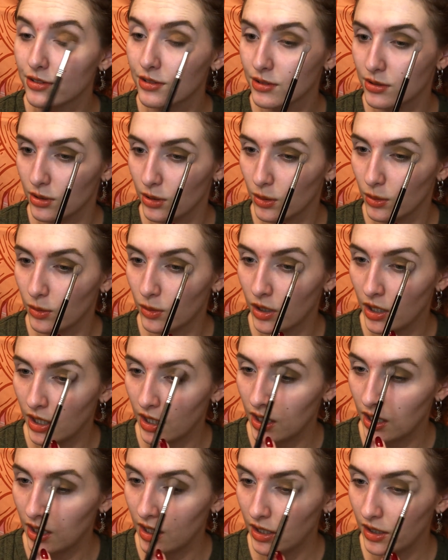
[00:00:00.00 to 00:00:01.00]
So
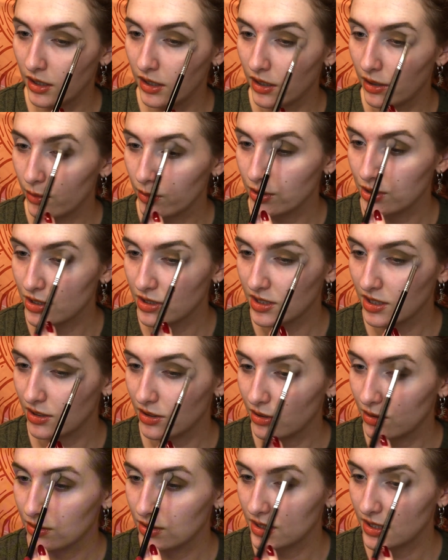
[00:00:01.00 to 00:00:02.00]
yeah, we're just gonna
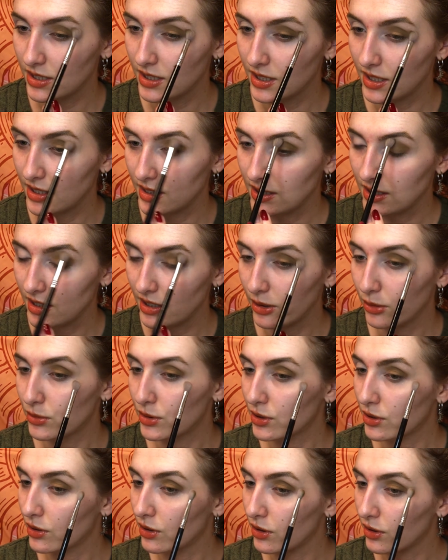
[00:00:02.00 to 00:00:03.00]
use it in the
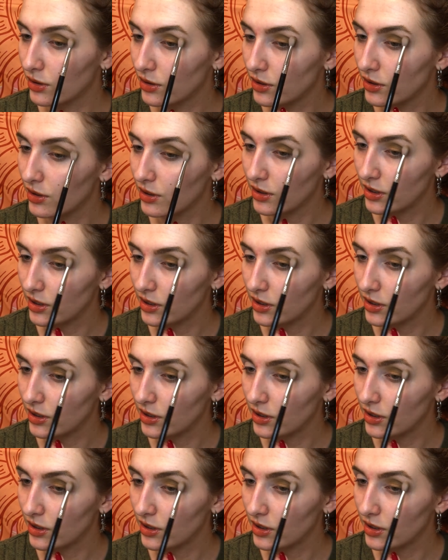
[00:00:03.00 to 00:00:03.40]
outer corner,